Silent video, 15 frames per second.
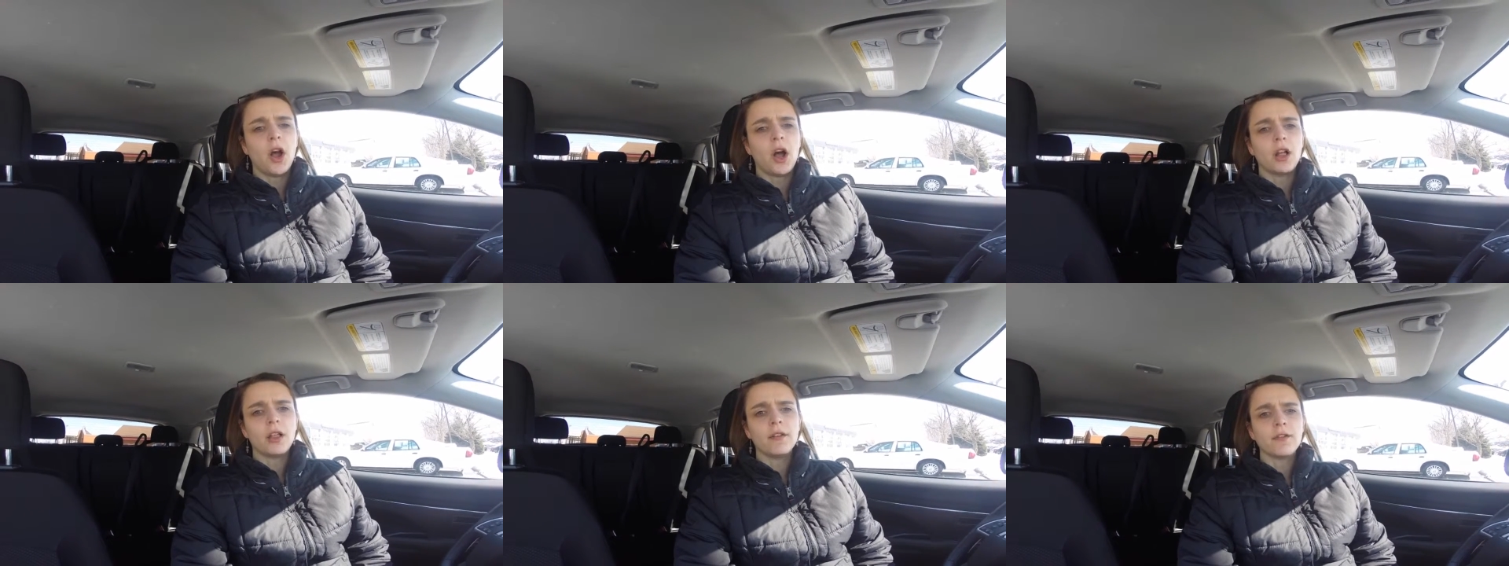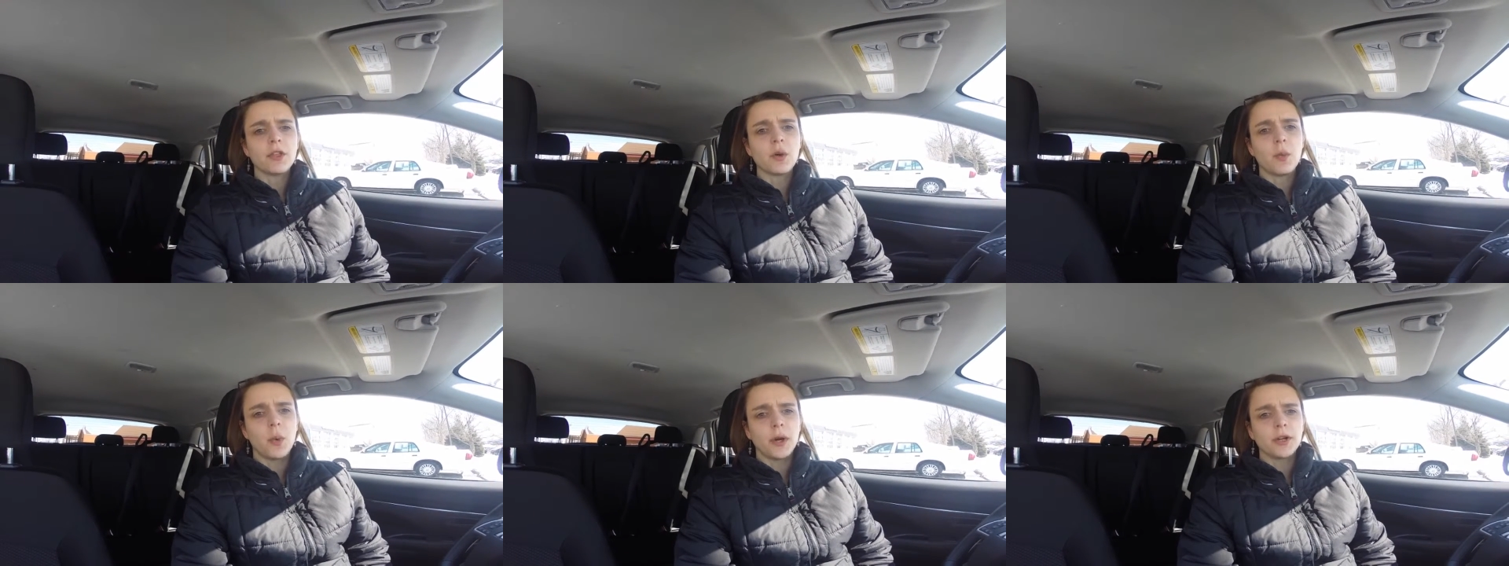all of
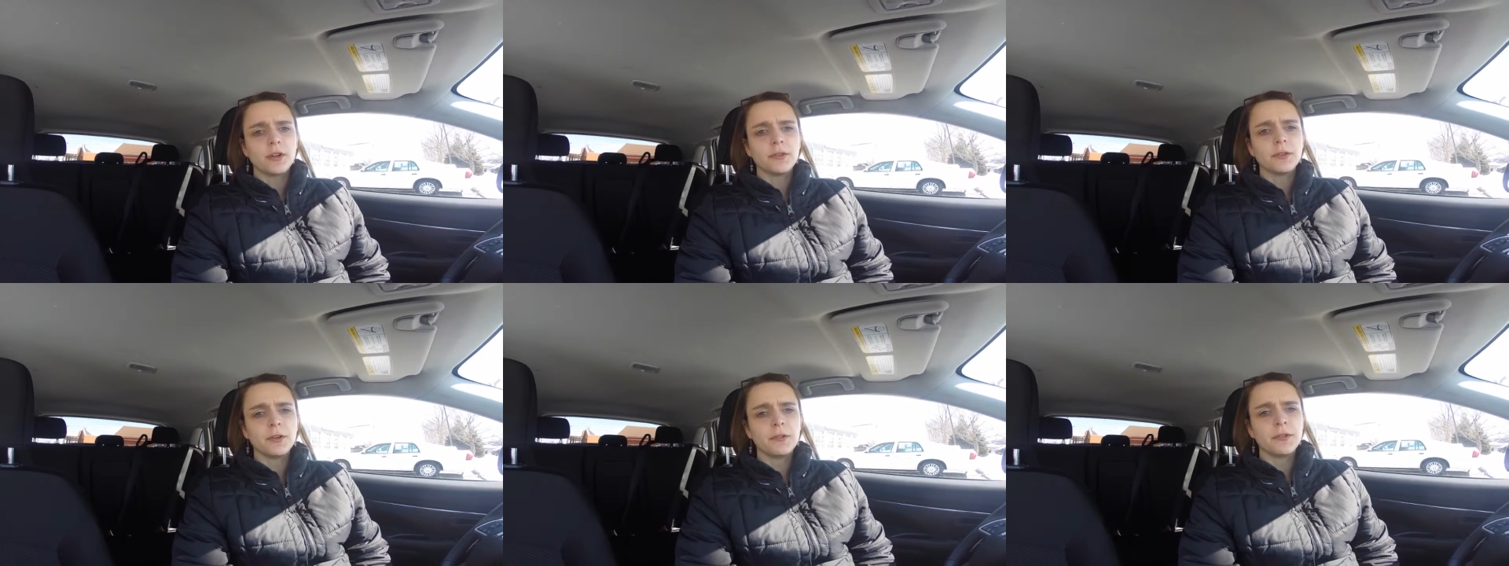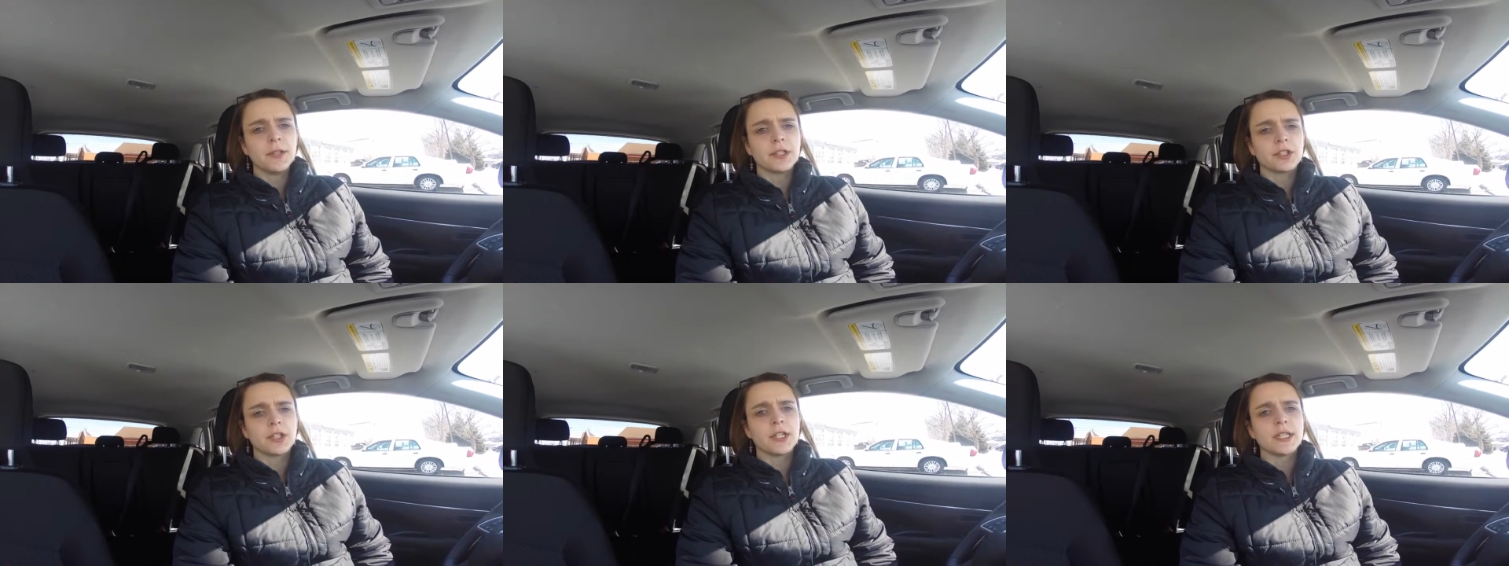the wonderful
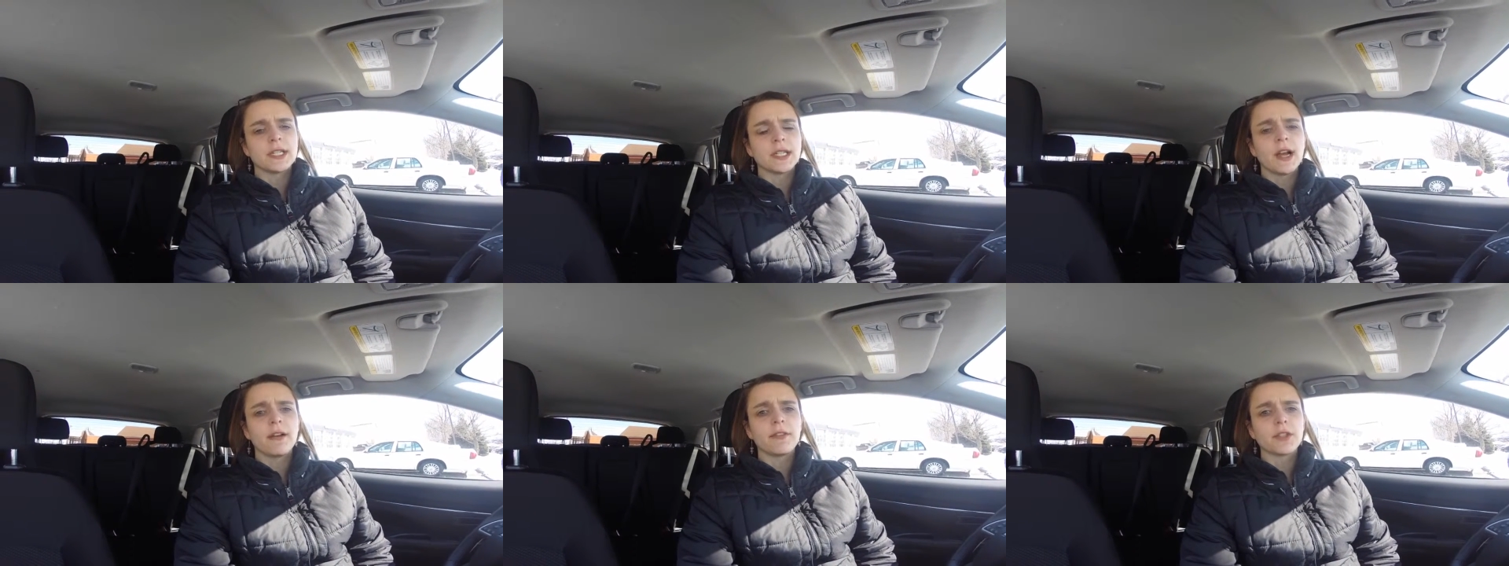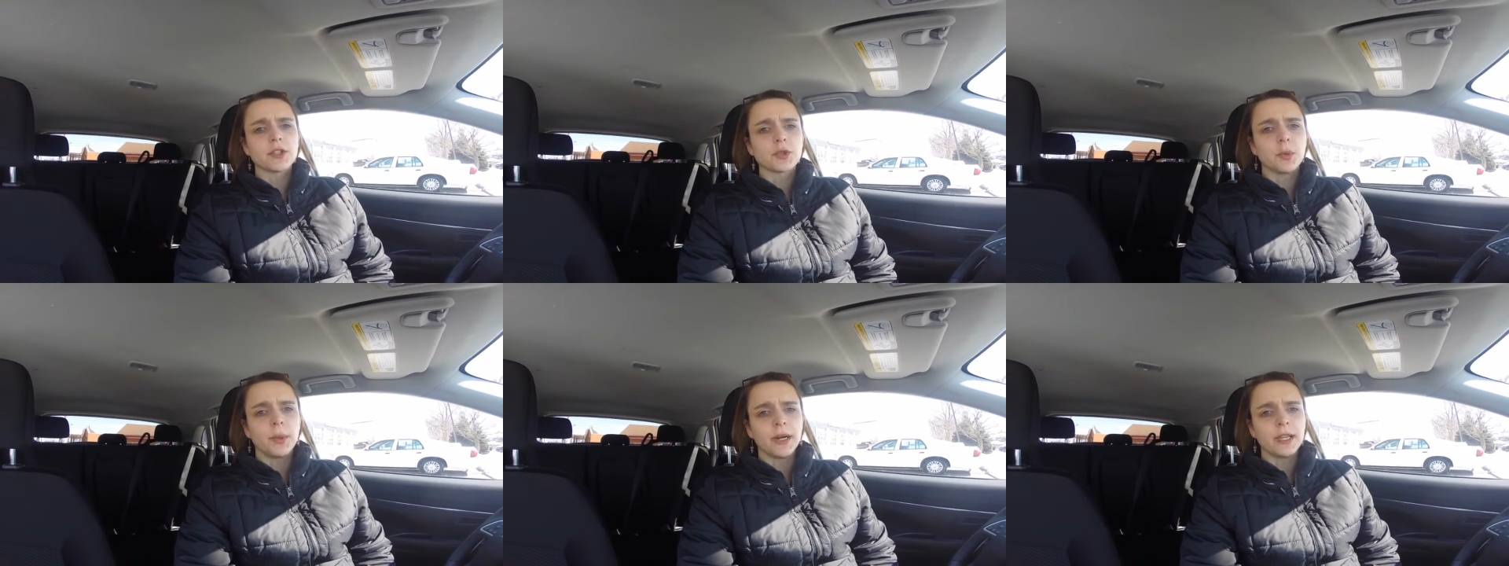features of the
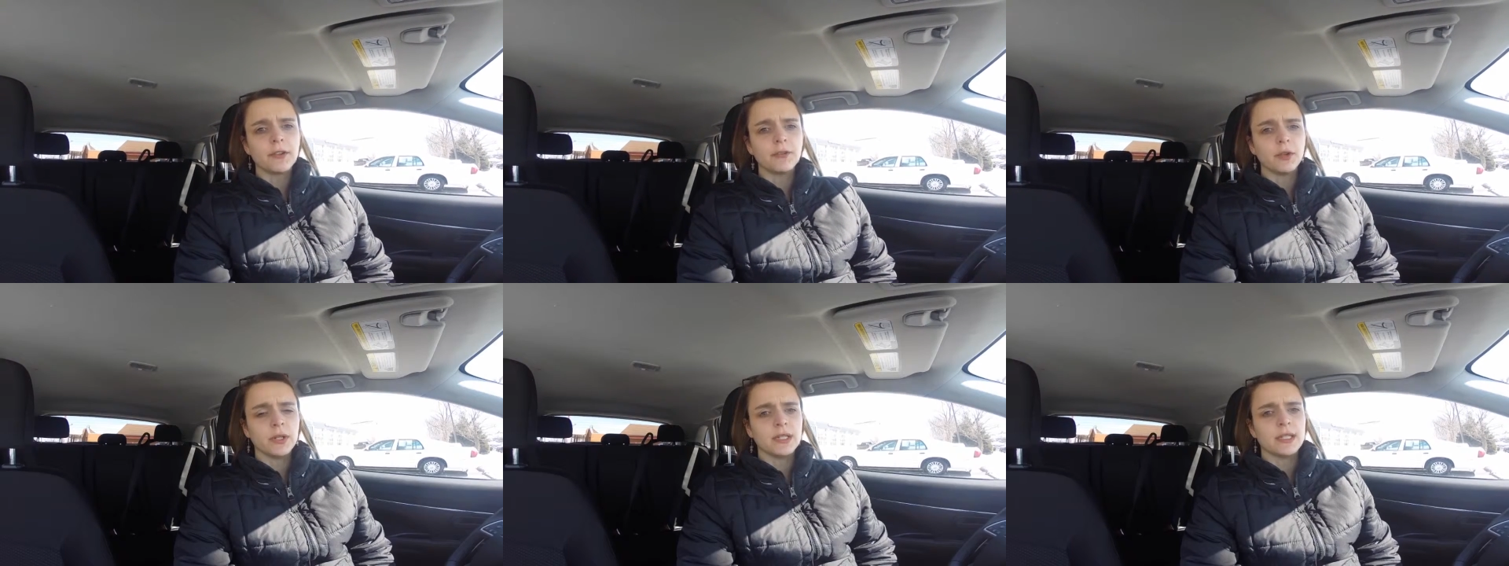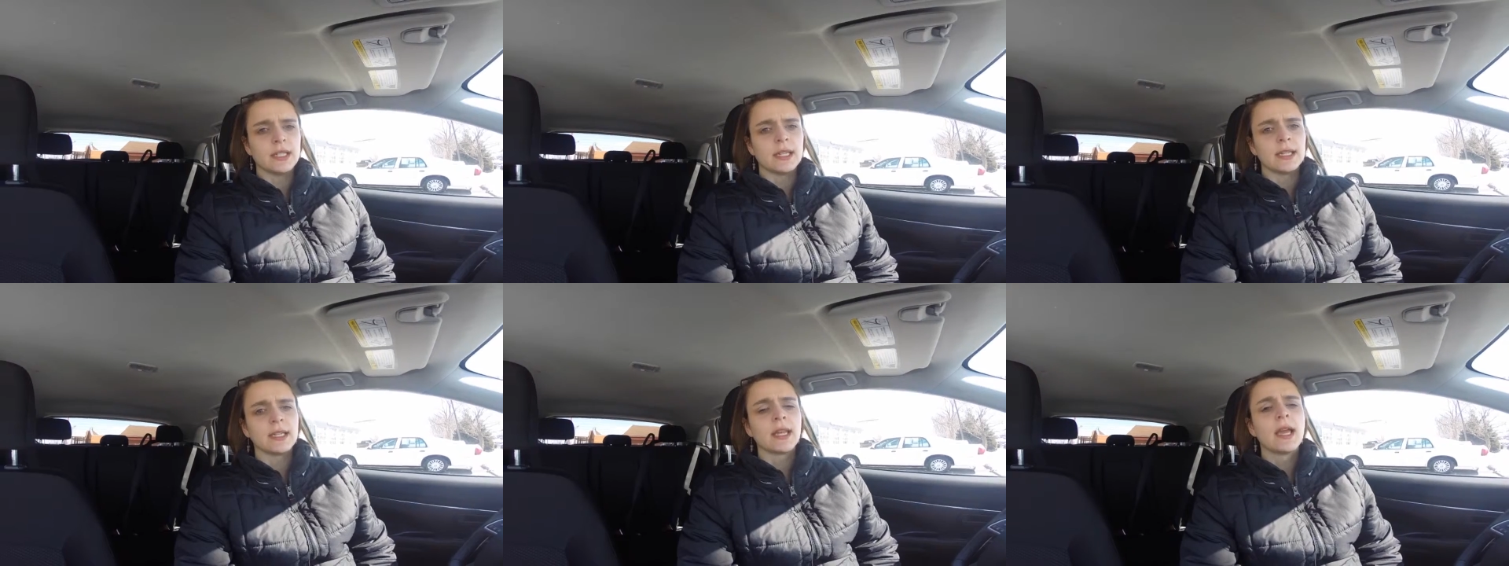
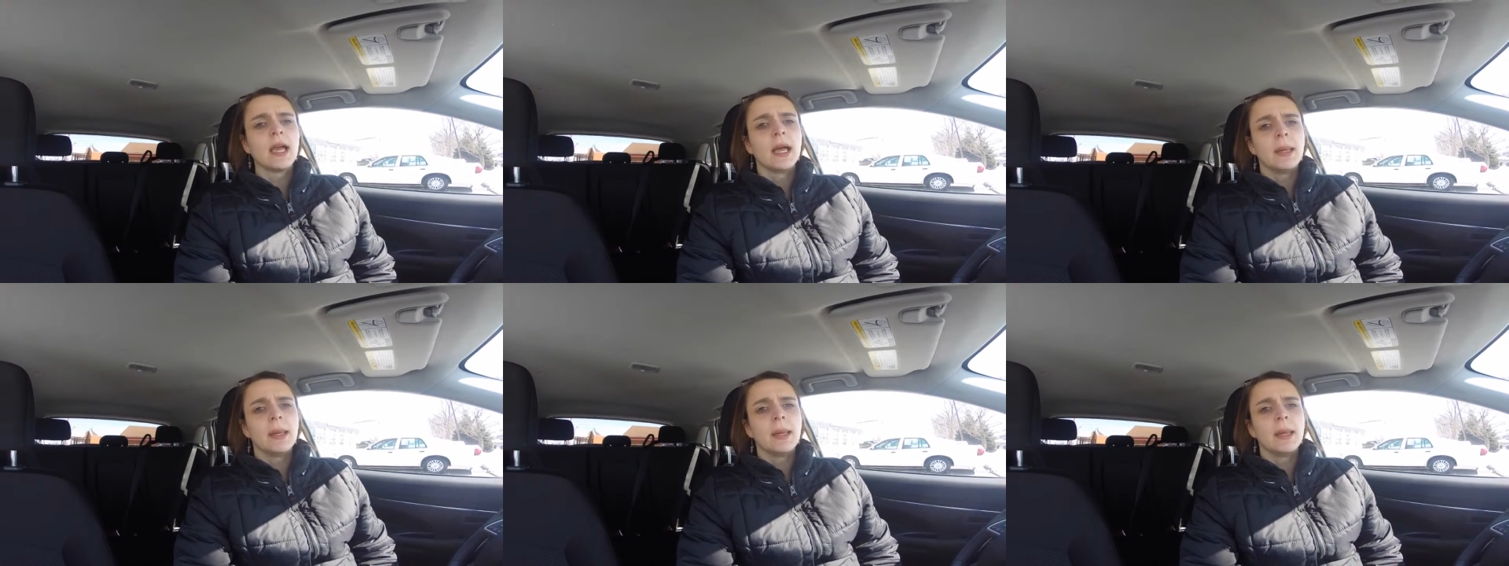2014